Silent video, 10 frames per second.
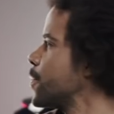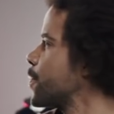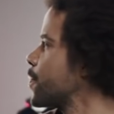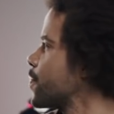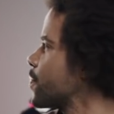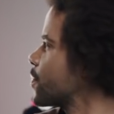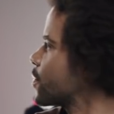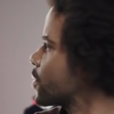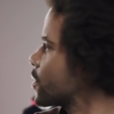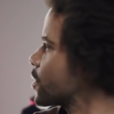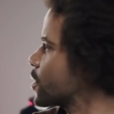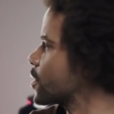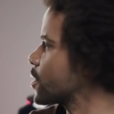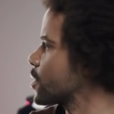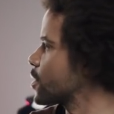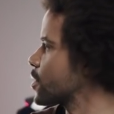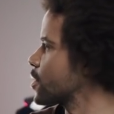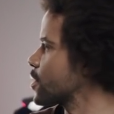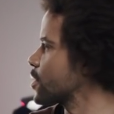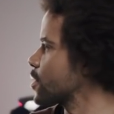
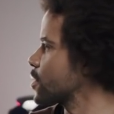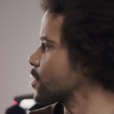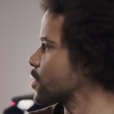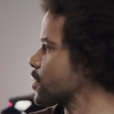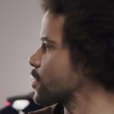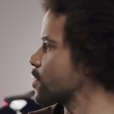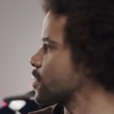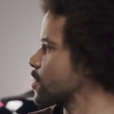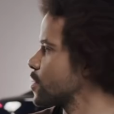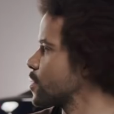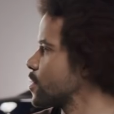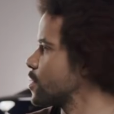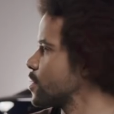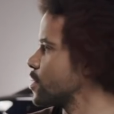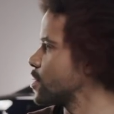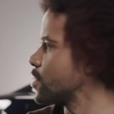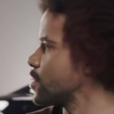(silent)